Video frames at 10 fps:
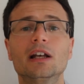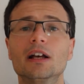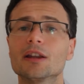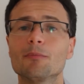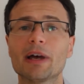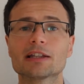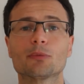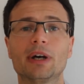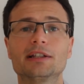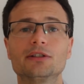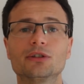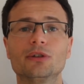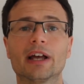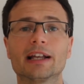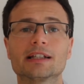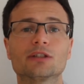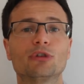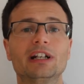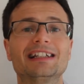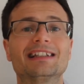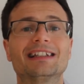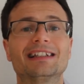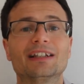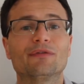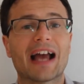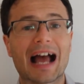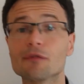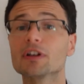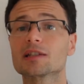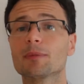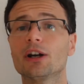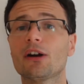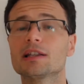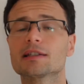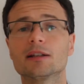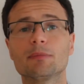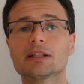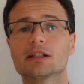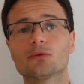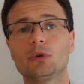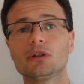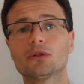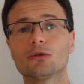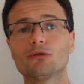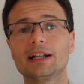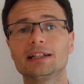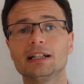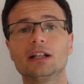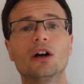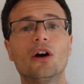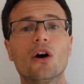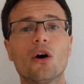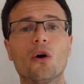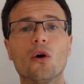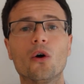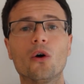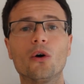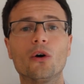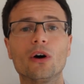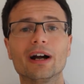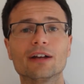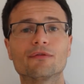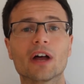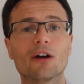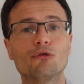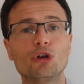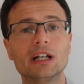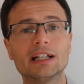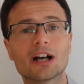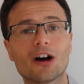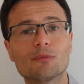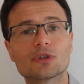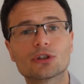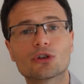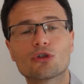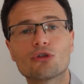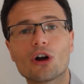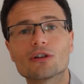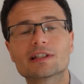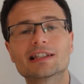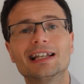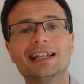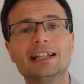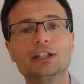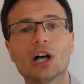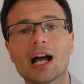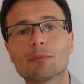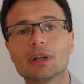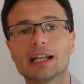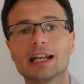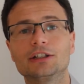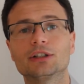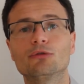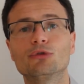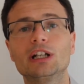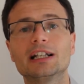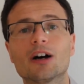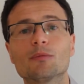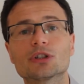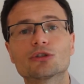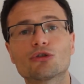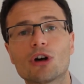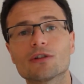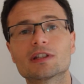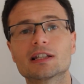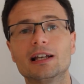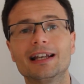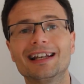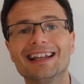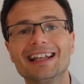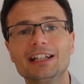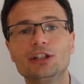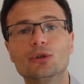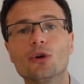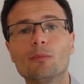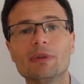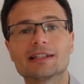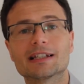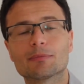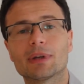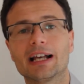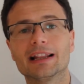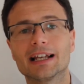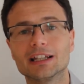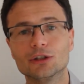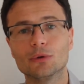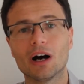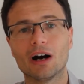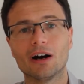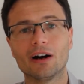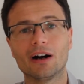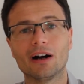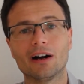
The best way to do that is really if you have experience in the business world already, or if that really comes across in your application and really comes across in your business plan that you are